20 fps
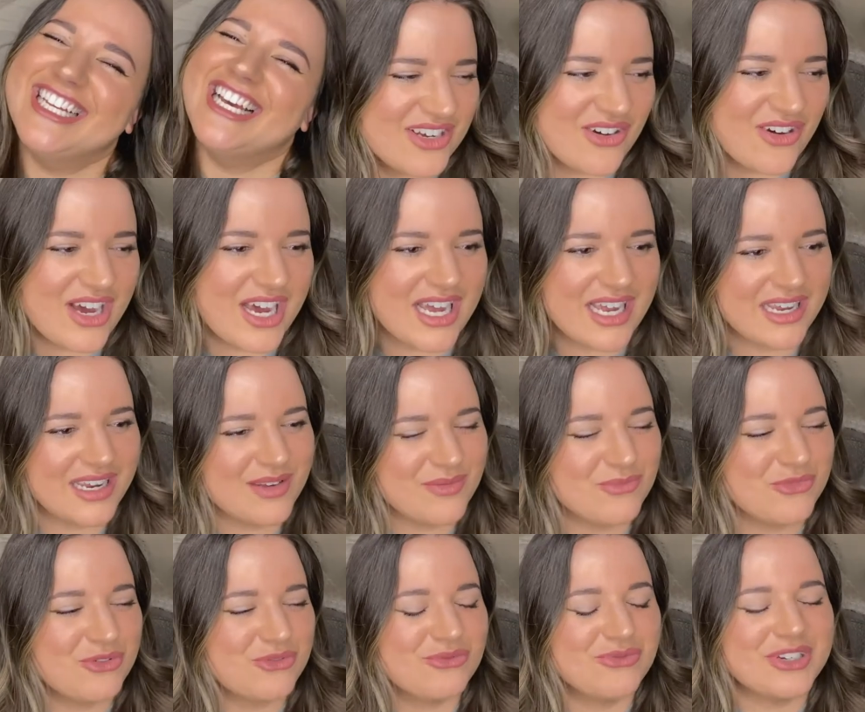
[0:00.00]
so I'm
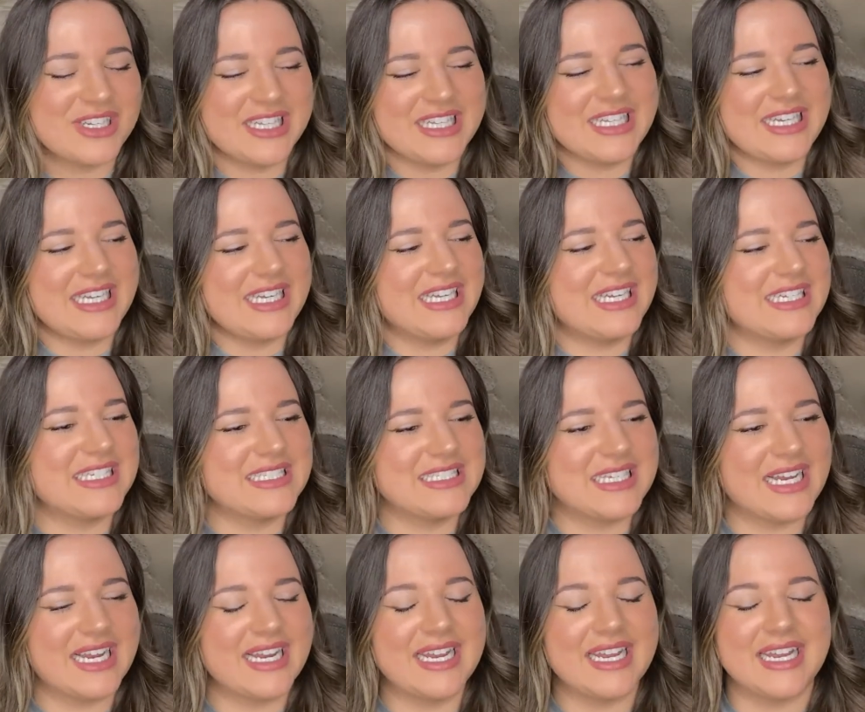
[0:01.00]
really
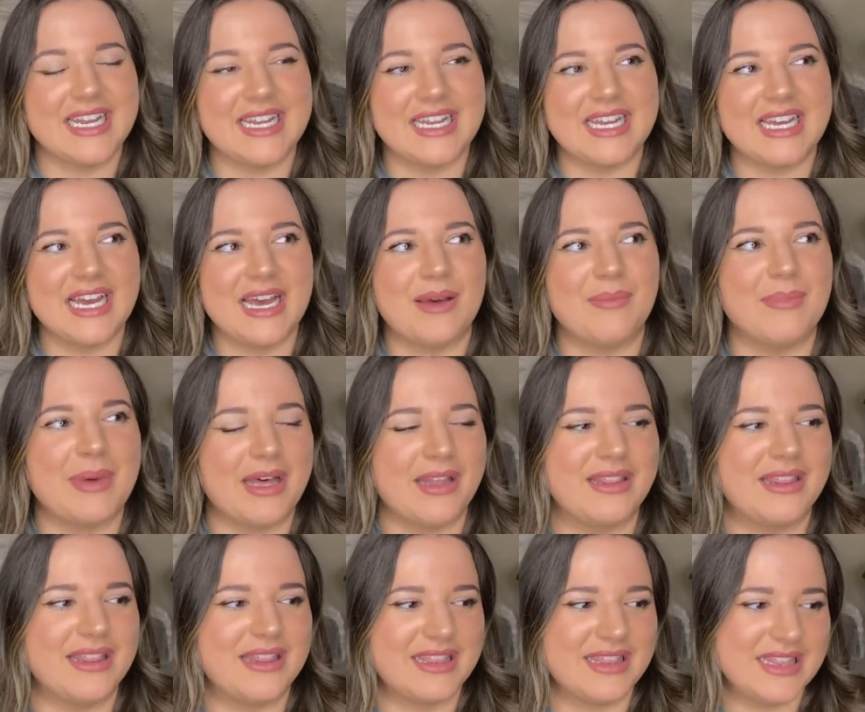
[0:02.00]
excited
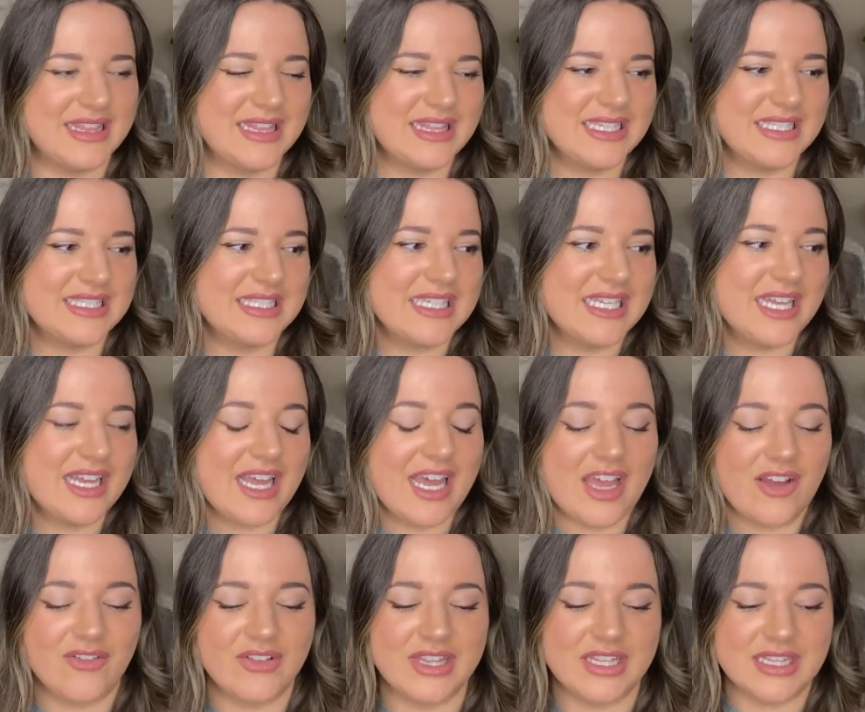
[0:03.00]
about
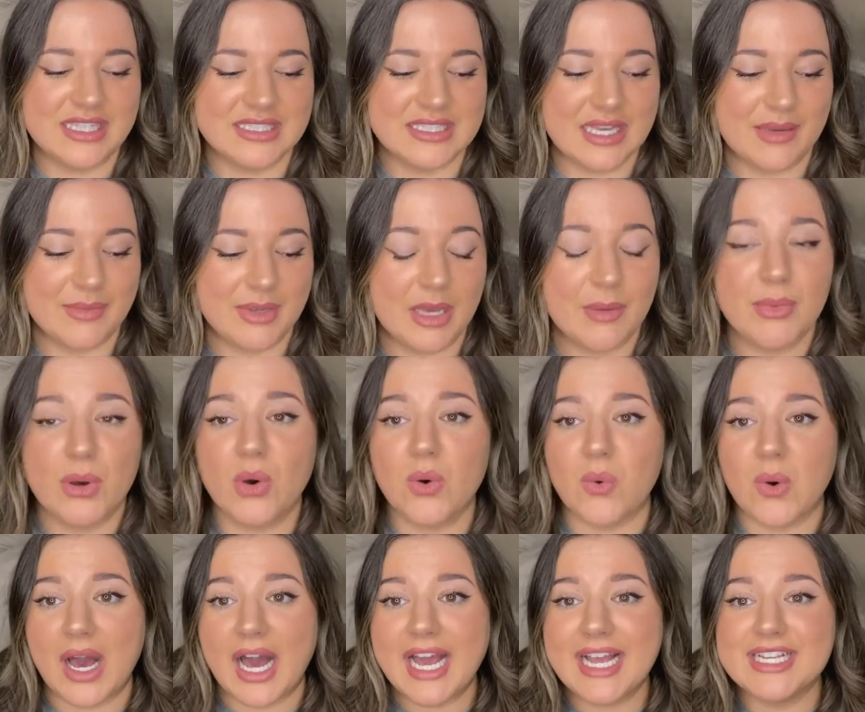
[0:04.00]
everything that's coming up.
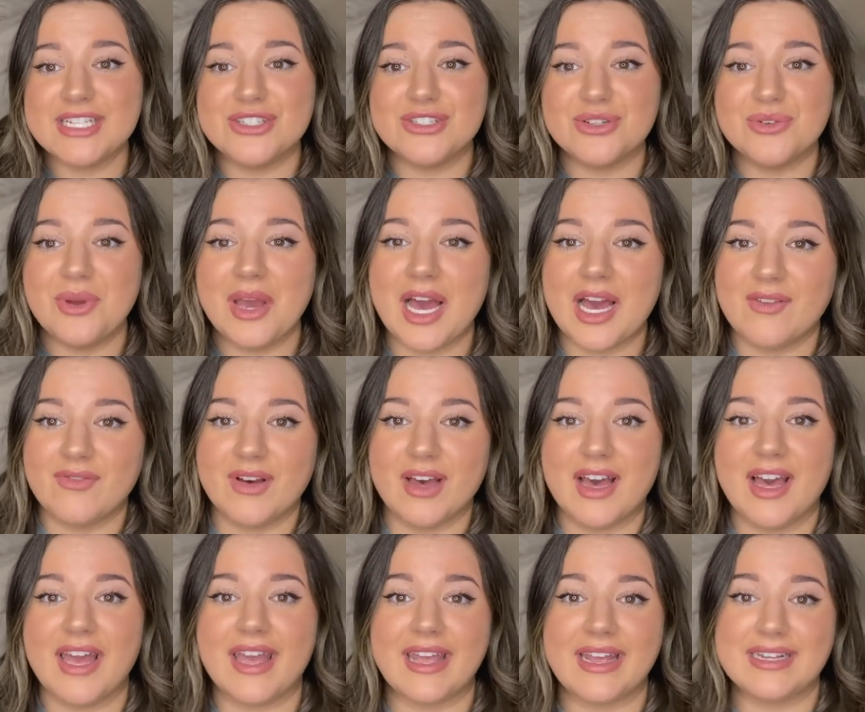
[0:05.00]
Oh, I do have
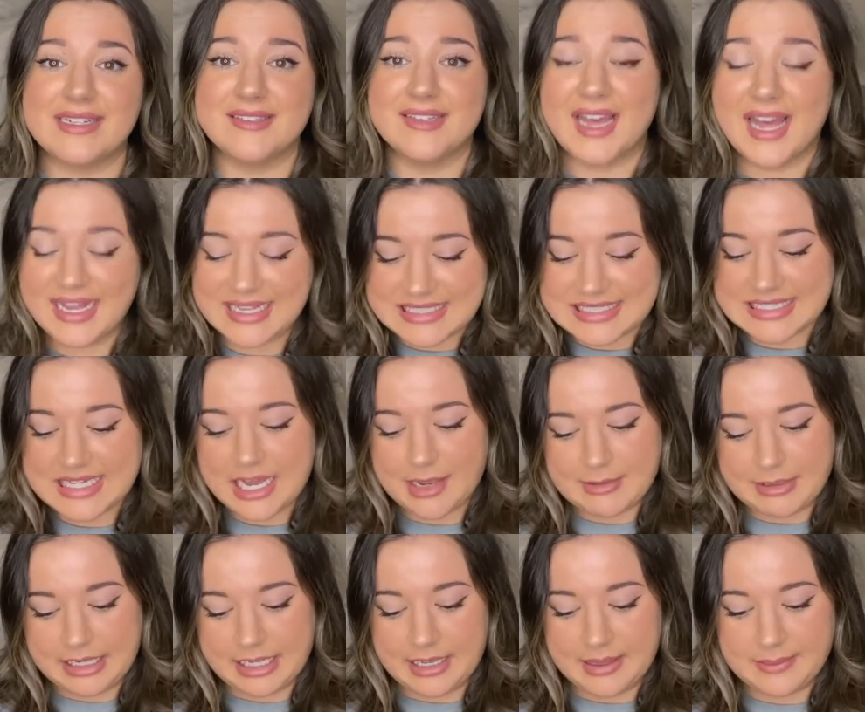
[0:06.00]
a test
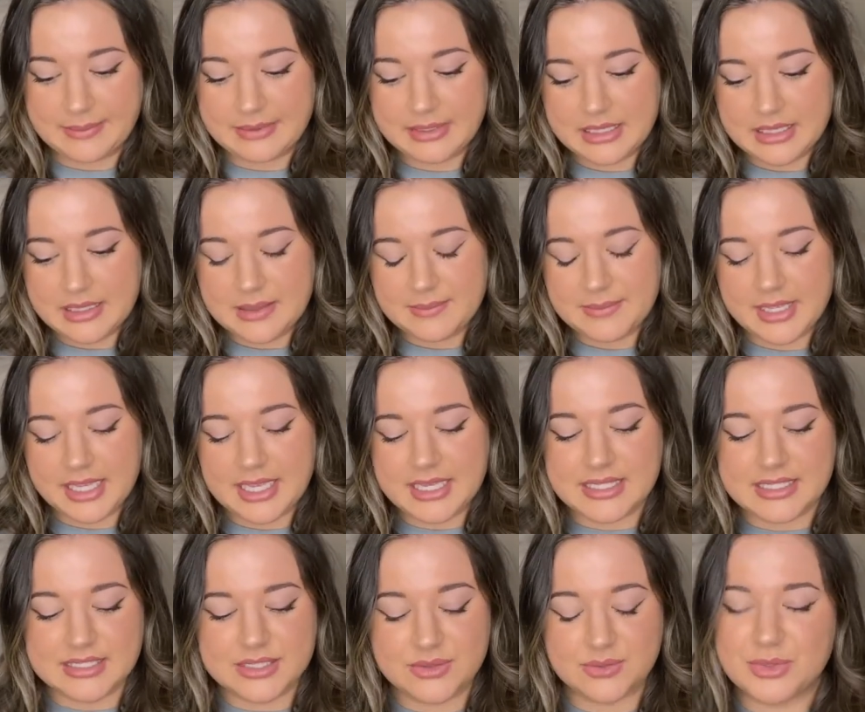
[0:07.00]
coming up
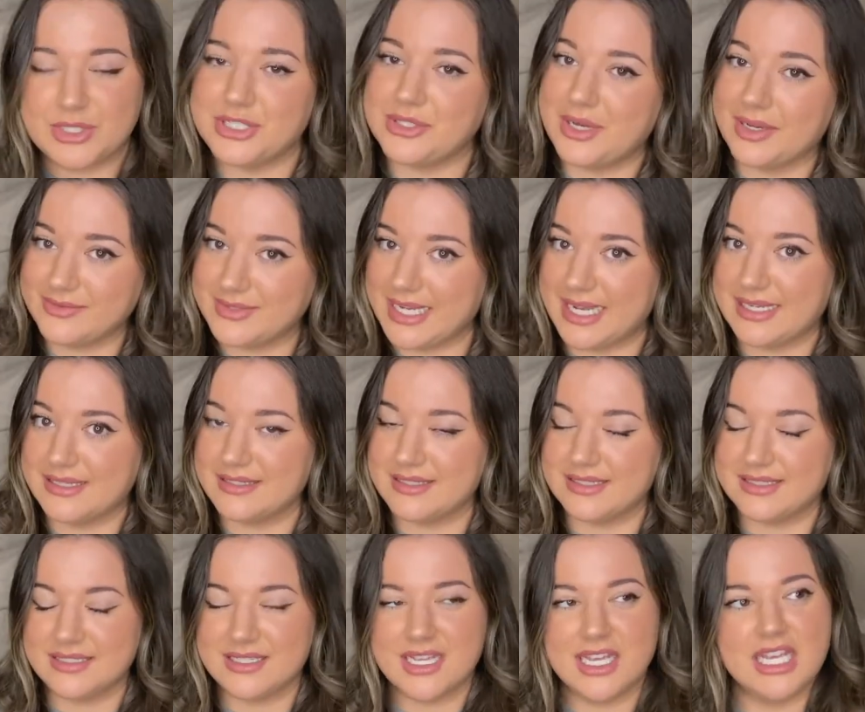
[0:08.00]
because we do have
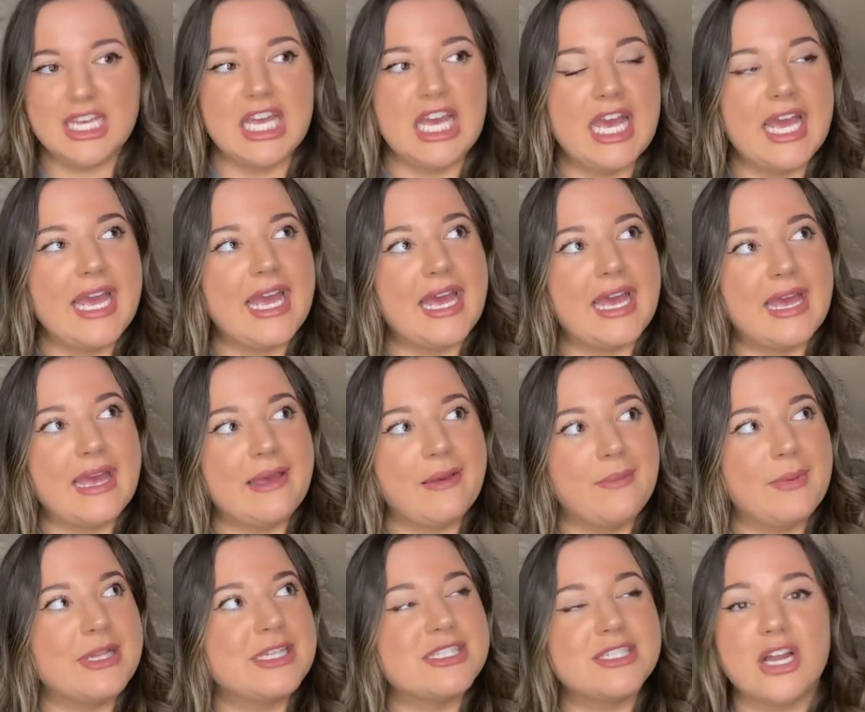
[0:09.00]
tests. Um,
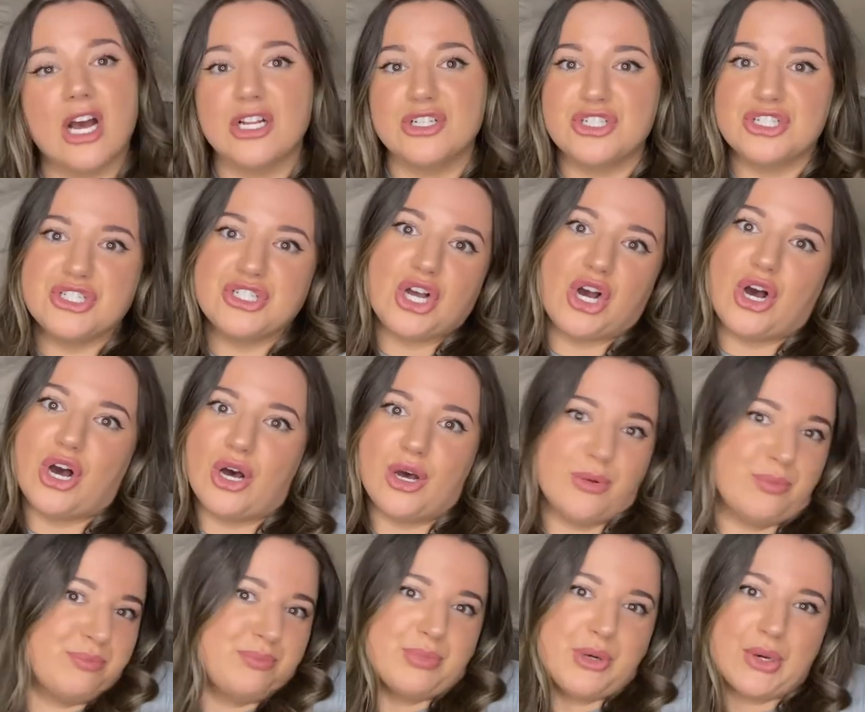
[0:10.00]
it's not just
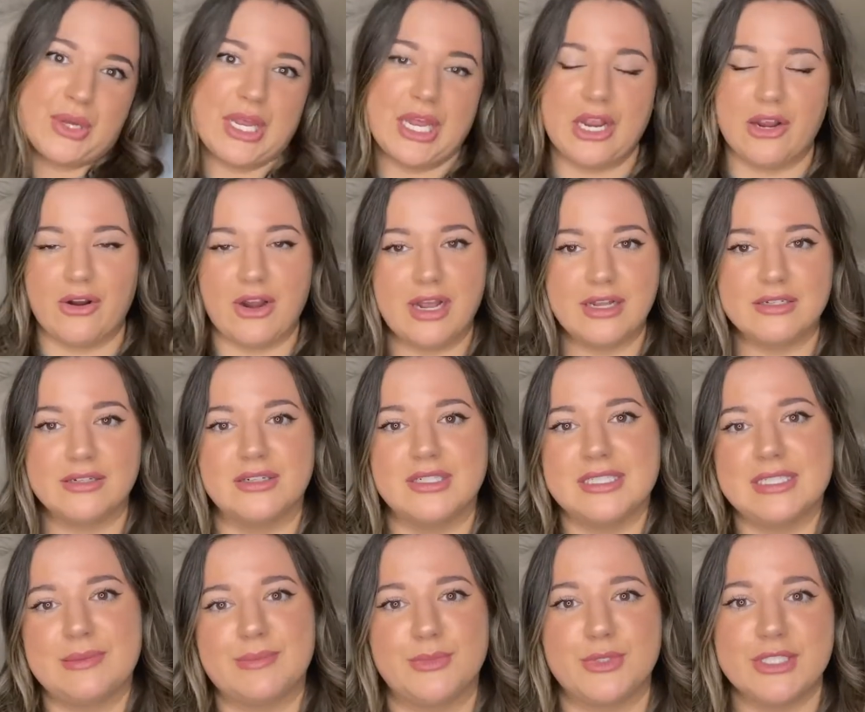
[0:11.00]
all poking around on
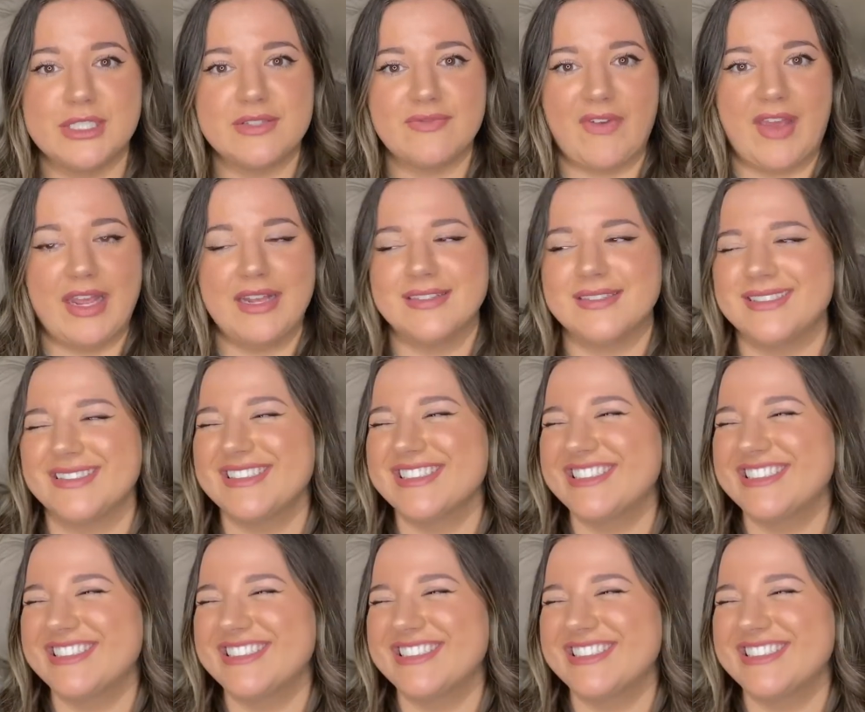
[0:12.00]
someone's face.